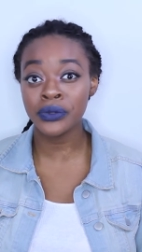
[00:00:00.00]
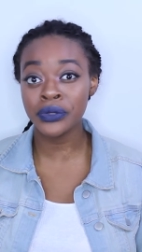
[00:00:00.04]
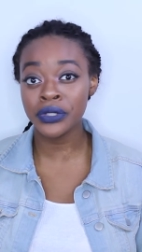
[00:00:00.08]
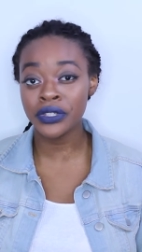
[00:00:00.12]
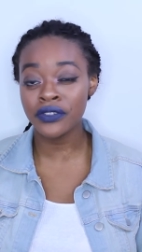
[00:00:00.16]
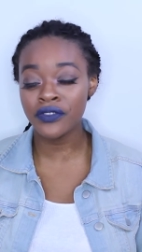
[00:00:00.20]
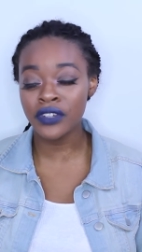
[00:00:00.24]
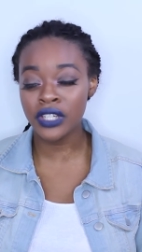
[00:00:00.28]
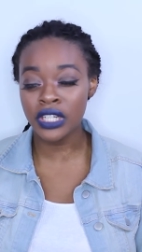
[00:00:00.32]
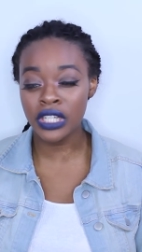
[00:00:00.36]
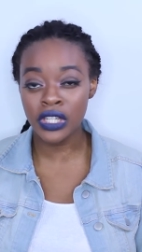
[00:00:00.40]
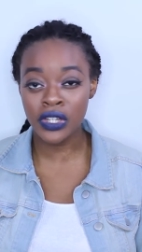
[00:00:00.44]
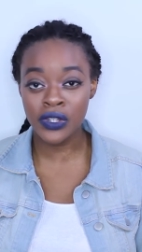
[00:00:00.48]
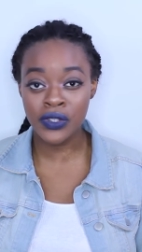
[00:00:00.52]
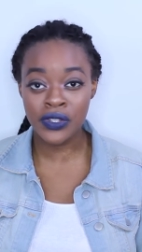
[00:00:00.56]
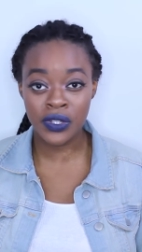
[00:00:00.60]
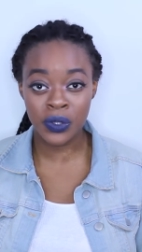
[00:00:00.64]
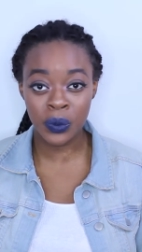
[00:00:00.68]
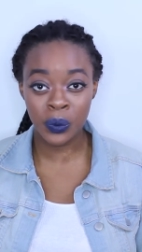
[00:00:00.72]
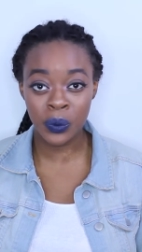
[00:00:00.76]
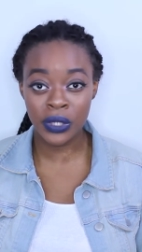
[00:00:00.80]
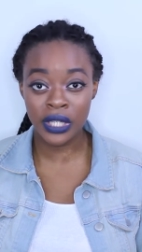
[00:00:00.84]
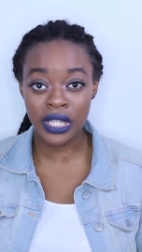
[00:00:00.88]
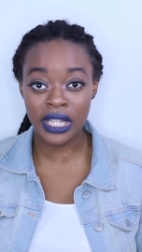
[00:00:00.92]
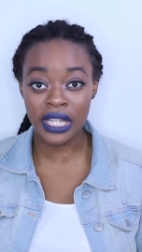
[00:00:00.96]
3
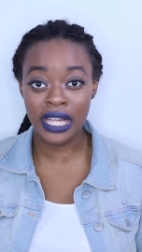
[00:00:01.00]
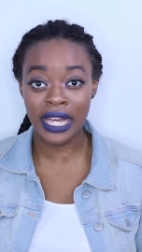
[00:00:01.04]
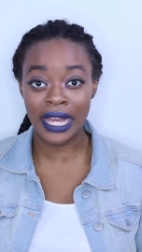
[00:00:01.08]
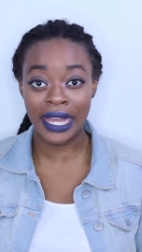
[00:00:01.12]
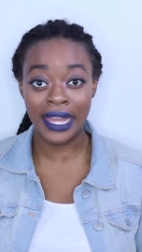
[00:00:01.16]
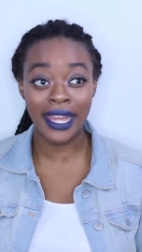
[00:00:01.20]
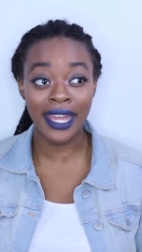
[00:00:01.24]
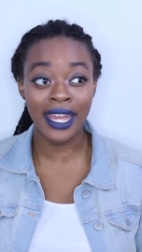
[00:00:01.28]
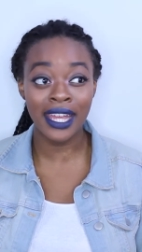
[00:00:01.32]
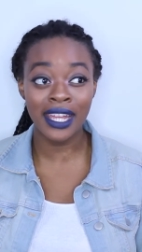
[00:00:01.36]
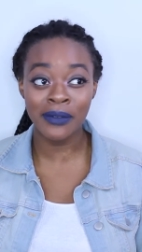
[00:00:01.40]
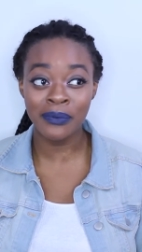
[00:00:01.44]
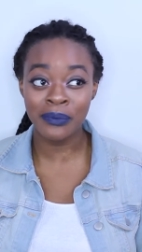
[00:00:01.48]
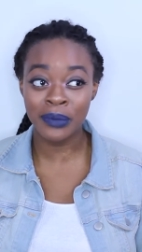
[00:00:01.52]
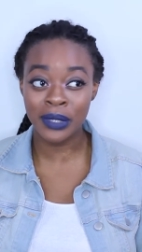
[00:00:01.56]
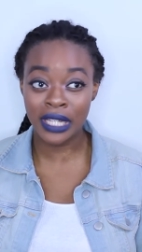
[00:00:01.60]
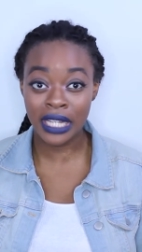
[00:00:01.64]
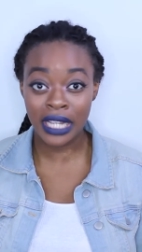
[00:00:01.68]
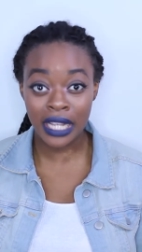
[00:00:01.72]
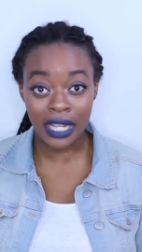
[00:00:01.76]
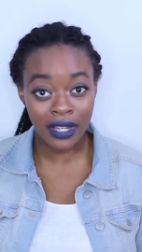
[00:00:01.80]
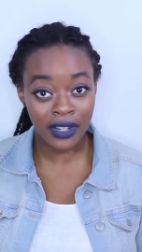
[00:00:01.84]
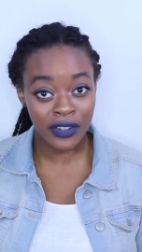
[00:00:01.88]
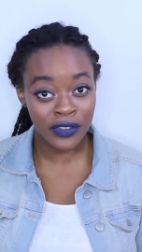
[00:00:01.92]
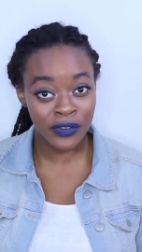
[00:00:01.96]
videos a week and
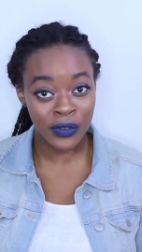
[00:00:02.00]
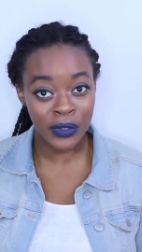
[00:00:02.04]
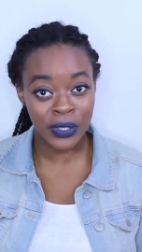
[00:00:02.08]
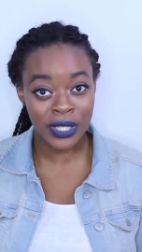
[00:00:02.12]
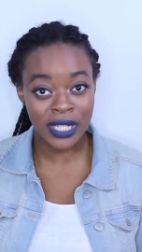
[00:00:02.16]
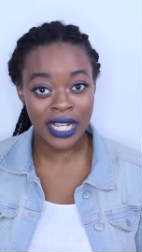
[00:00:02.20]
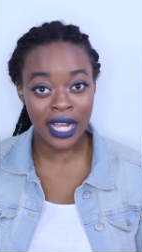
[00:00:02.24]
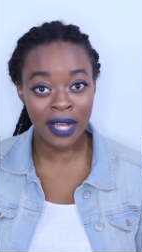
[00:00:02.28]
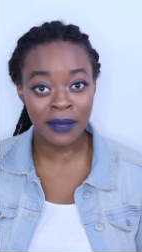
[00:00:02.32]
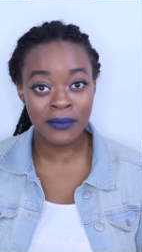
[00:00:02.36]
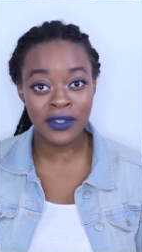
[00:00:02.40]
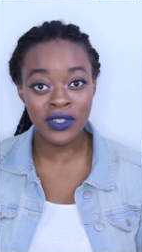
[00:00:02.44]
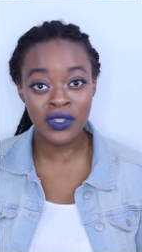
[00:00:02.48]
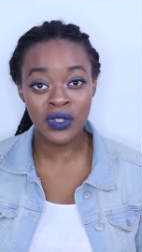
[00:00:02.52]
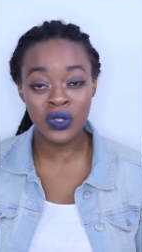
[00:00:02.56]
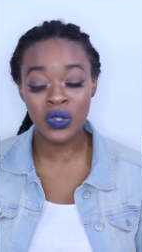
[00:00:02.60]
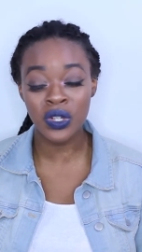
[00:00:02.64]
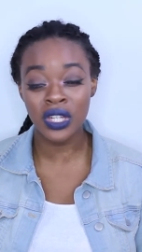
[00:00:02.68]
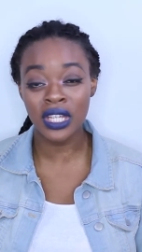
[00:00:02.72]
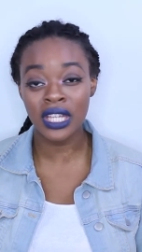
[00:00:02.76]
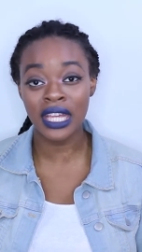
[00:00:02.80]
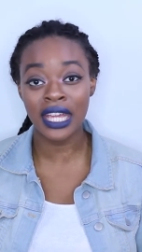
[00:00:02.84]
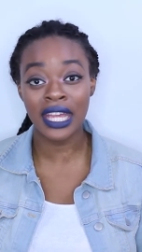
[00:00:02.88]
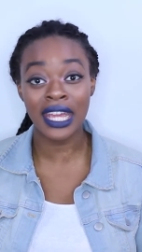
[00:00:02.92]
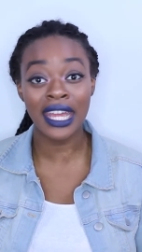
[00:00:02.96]
being a full-time
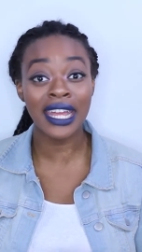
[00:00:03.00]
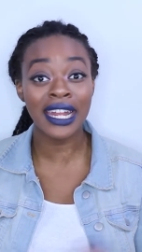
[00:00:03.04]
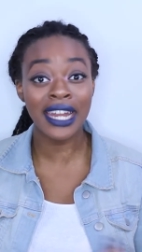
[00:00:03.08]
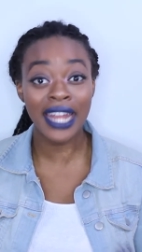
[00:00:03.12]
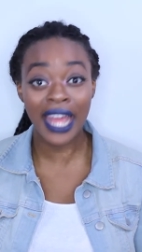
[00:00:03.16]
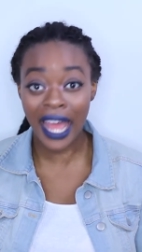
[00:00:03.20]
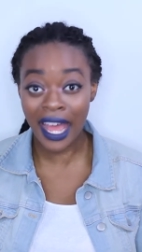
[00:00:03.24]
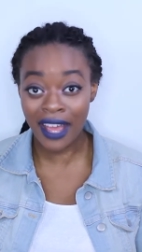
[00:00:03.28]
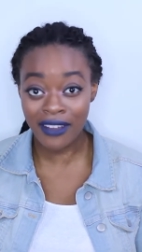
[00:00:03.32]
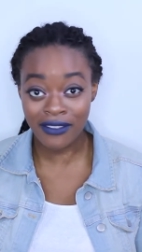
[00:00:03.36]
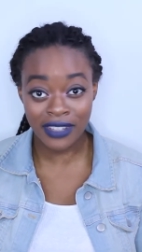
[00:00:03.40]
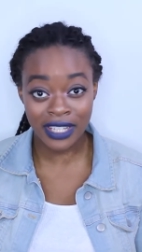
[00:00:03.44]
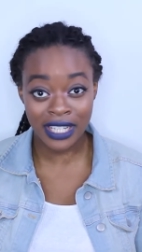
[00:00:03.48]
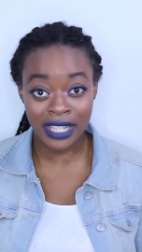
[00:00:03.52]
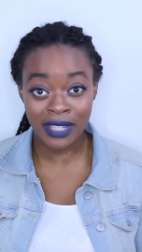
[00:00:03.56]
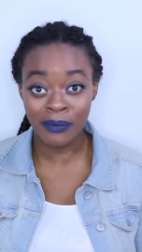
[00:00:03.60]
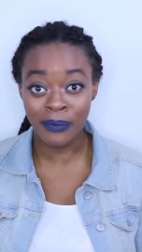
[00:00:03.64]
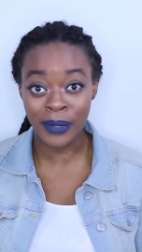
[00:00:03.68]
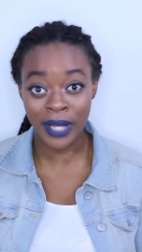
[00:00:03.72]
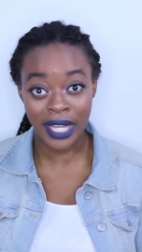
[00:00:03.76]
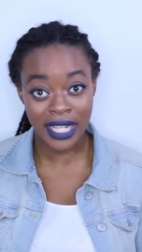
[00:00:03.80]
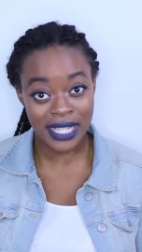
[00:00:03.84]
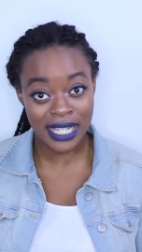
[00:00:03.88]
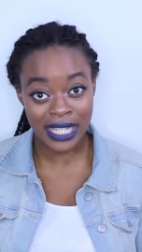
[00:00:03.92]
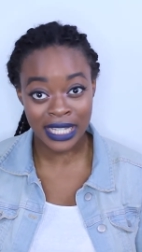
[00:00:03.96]
student and having
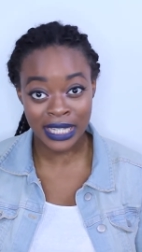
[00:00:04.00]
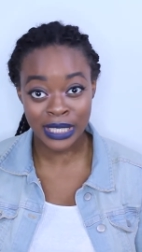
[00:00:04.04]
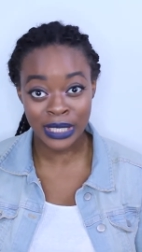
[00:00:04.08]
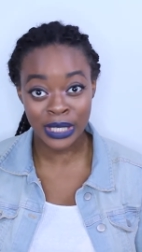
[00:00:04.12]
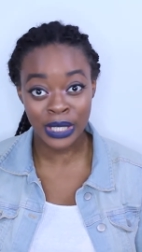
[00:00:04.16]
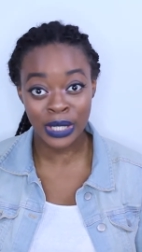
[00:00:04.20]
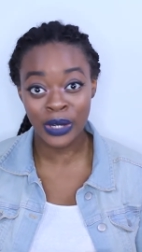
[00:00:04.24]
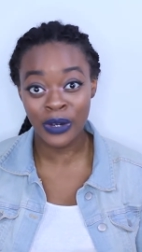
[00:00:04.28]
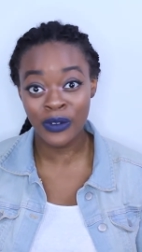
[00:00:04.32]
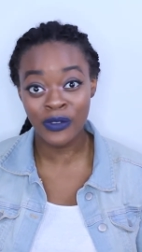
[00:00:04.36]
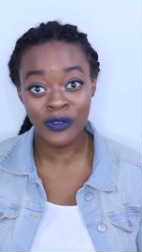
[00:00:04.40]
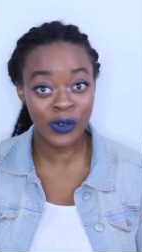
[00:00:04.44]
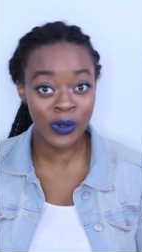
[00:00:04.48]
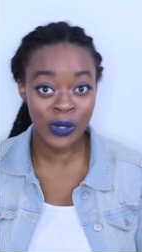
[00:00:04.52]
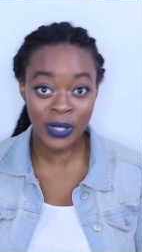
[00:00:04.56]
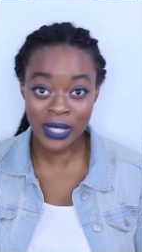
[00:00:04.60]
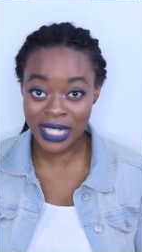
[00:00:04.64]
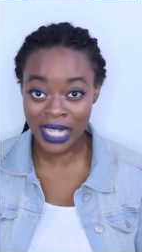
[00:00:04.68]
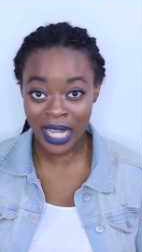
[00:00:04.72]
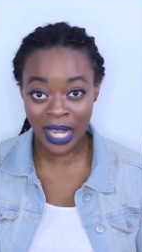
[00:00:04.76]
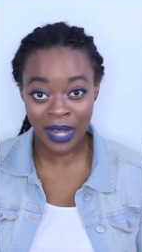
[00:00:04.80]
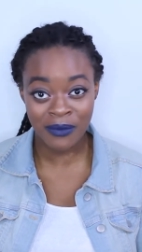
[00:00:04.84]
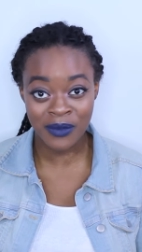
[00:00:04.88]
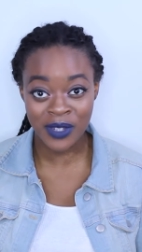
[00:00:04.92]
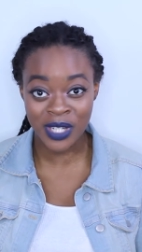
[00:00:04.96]
basically a
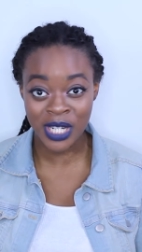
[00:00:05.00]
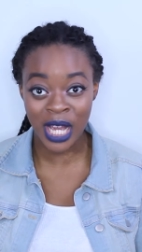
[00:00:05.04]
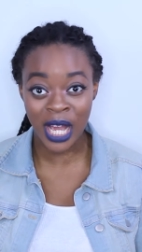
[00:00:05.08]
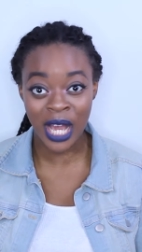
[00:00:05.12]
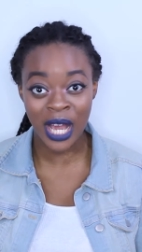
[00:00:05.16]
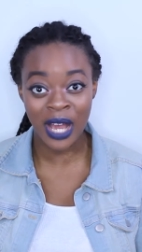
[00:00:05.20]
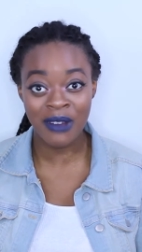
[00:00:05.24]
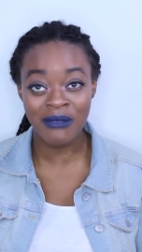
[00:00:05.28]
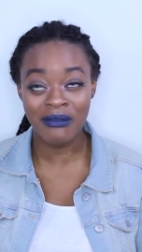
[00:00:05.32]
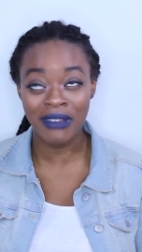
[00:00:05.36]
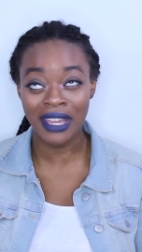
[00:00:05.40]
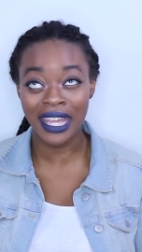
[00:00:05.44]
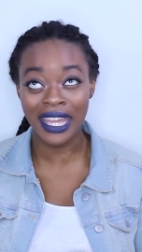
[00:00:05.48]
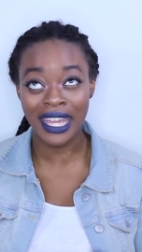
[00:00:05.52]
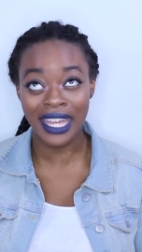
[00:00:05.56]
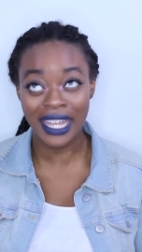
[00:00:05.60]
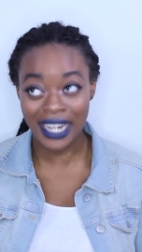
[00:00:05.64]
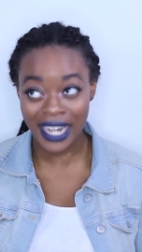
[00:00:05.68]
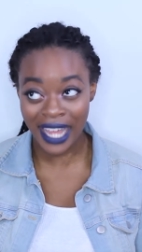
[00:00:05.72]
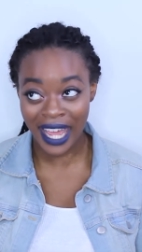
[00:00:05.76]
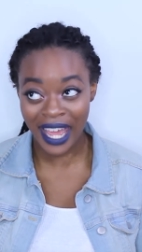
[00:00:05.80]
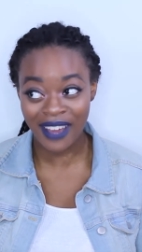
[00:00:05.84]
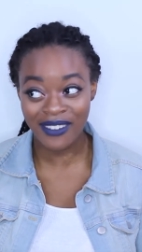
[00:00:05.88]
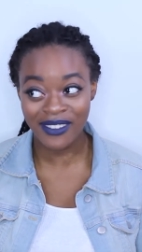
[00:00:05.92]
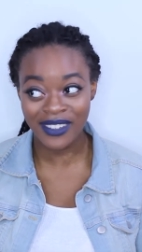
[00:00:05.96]
full-time job
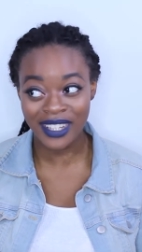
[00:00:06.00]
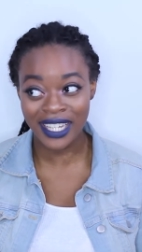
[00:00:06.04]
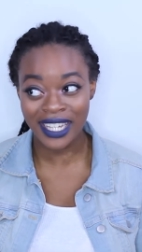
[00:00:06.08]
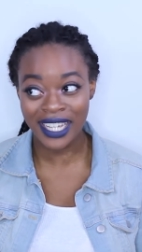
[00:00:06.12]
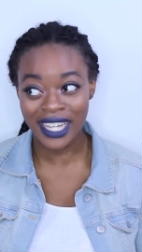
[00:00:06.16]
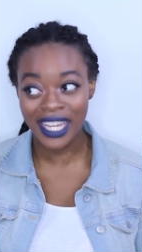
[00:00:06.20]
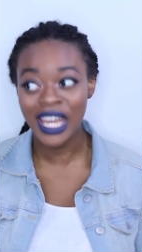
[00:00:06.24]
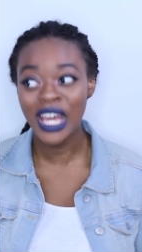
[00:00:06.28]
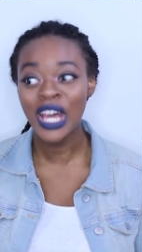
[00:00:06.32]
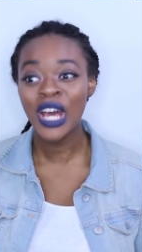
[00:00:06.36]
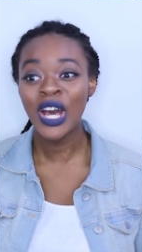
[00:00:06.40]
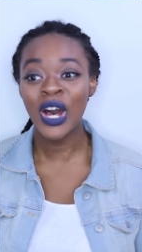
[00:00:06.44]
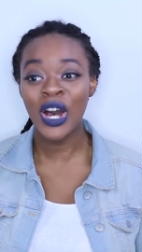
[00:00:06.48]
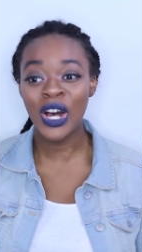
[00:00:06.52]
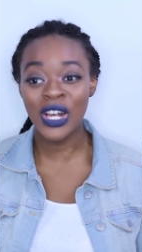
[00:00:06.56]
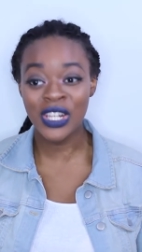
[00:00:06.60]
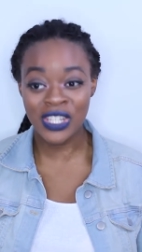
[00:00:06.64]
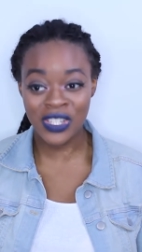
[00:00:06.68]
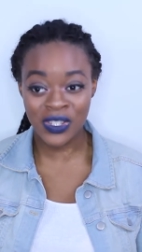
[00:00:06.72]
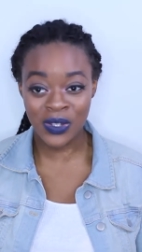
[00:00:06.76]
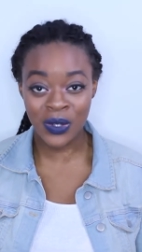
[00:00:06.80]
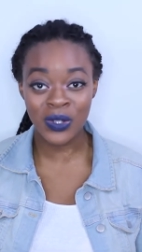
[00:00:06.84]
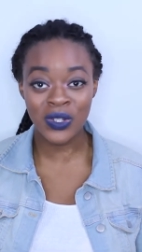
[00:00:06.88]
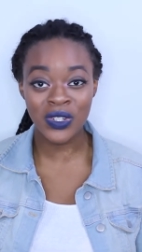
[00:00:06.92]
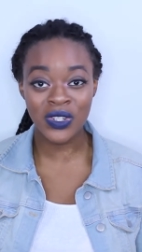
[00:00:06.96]
and having
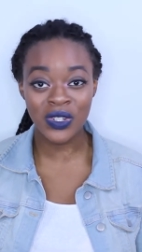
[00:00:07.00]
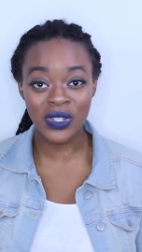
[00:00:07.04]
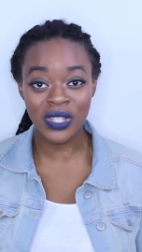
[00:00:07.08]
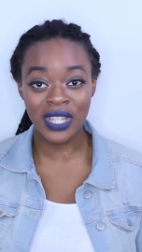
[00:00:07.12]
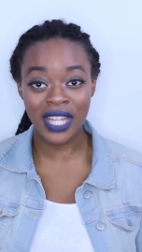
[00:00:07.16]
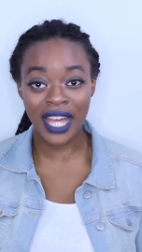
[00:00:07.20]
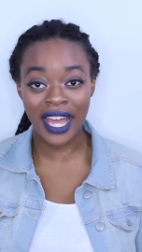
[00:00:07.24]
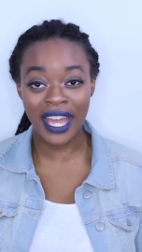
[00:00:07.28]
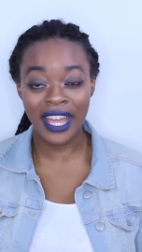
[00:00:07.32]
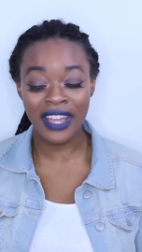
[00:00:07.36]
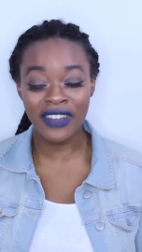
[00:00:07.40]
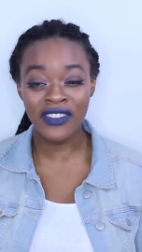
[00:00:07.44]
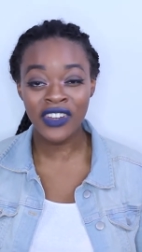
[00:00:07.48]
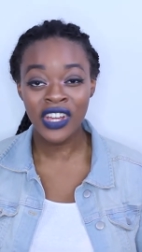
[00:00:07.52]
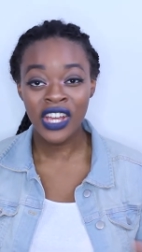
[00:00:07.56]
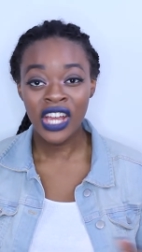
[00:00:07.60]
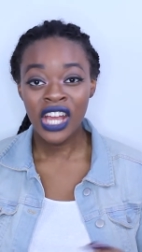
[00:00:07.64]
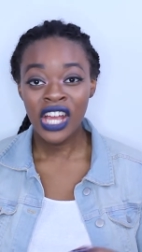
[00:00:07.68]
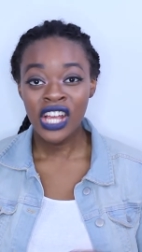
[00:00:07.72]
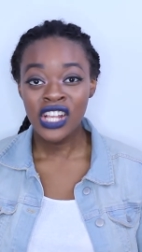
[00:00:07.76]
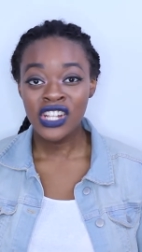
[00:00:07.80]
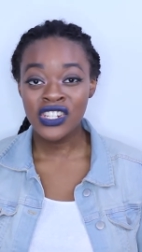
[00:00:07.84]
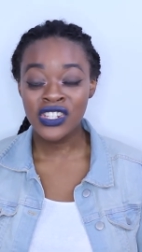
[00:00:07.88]
a social life.